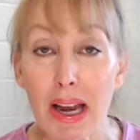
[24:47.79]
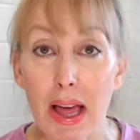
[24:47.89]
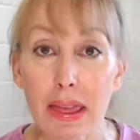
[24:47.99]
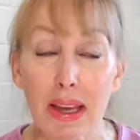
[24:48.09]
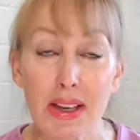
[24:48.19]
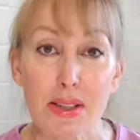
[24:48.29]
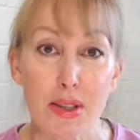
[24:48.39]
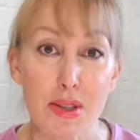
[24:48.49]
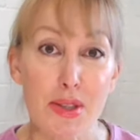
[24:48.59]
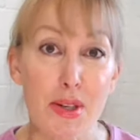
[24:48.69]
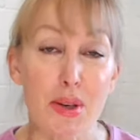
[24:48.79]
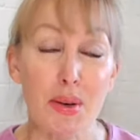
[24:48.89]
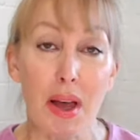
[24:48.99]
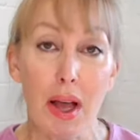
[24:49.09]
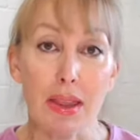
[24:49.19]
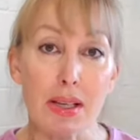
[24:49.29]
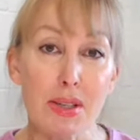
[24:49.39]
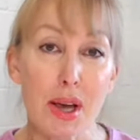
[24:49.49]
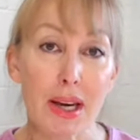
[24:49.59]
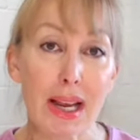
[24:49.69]
I think it's good to, there's
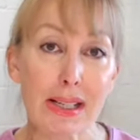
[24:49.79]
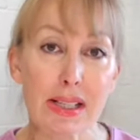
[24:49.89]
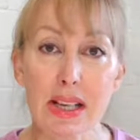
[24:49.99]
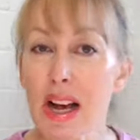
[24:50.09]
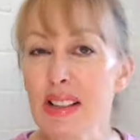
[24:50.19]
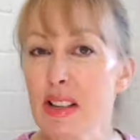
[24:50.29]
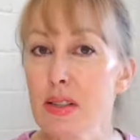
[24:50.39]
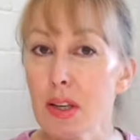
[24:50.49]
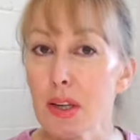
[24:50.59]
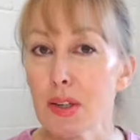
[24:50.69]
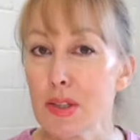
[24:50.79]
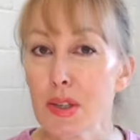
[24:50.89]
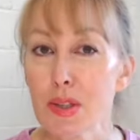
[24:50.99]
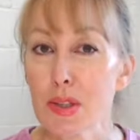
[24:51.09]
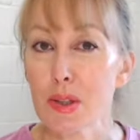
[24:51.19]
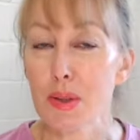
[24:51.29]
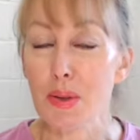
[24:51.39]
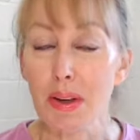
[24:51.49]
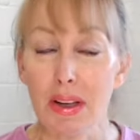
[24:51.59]
certain exercises that you should do